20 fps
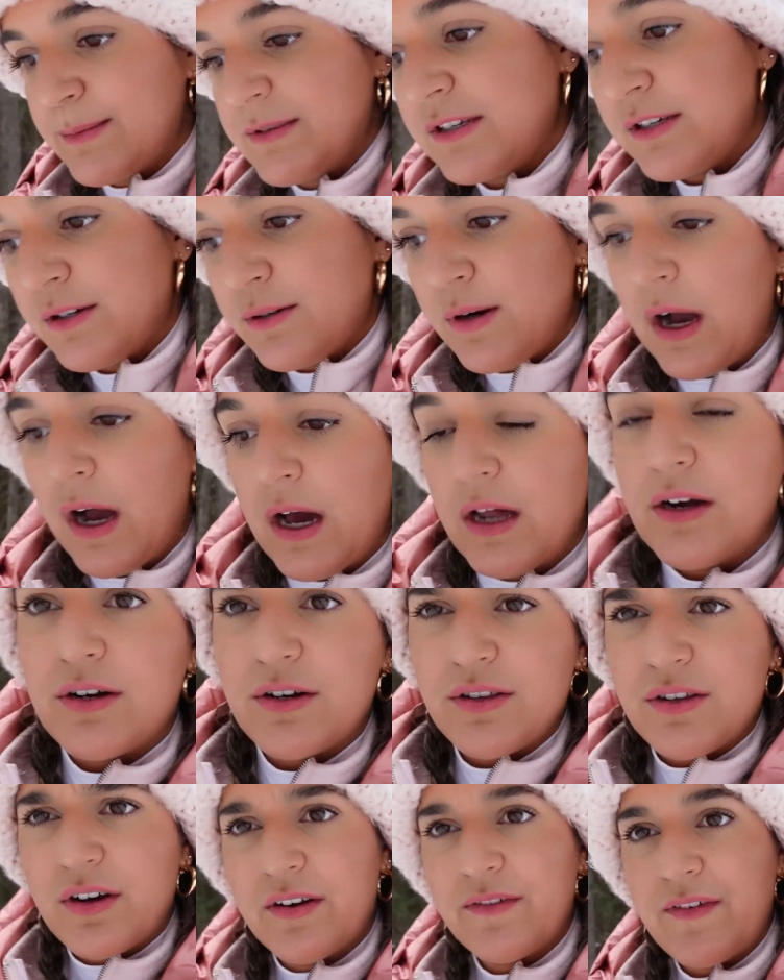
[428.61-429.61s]
to
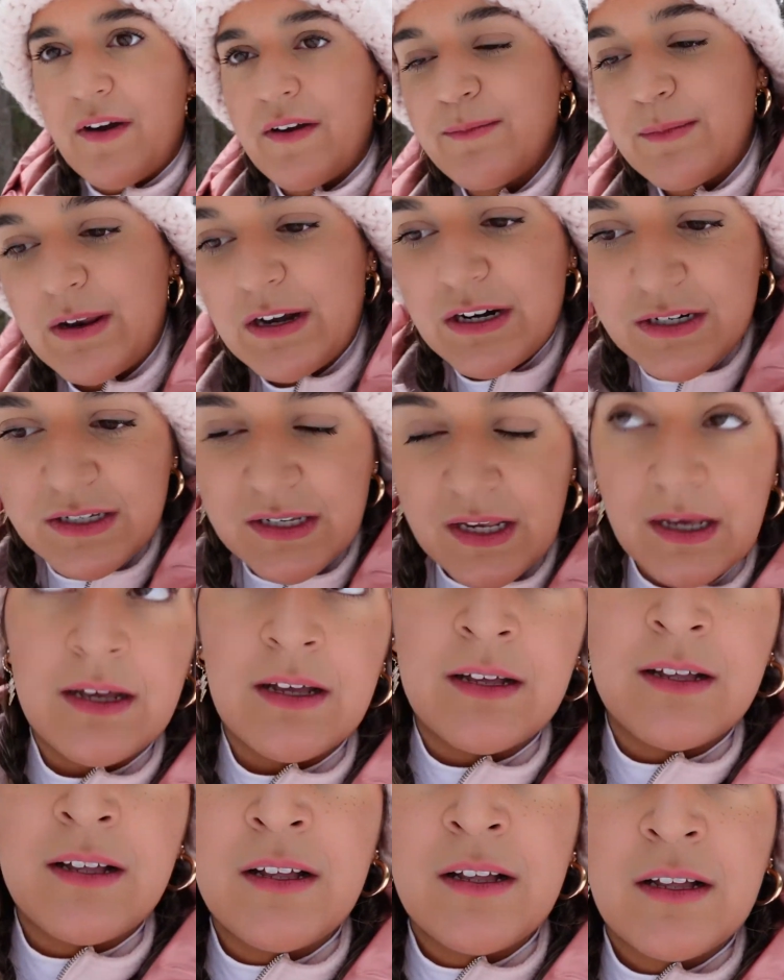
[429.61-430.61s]
135 meters.
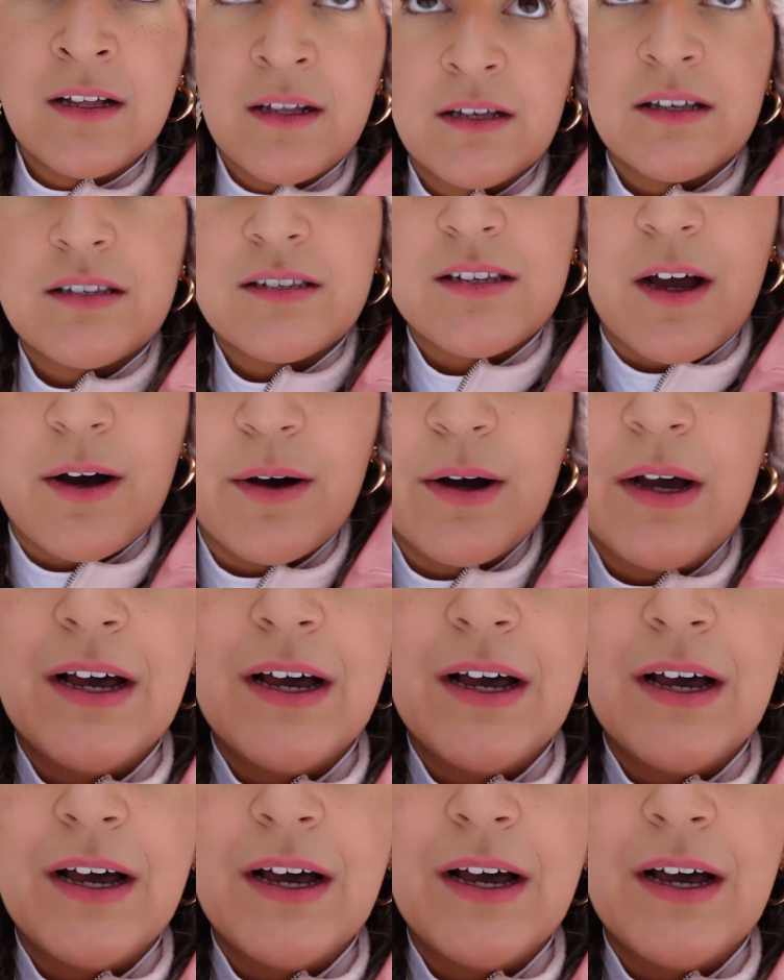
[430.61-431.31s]
So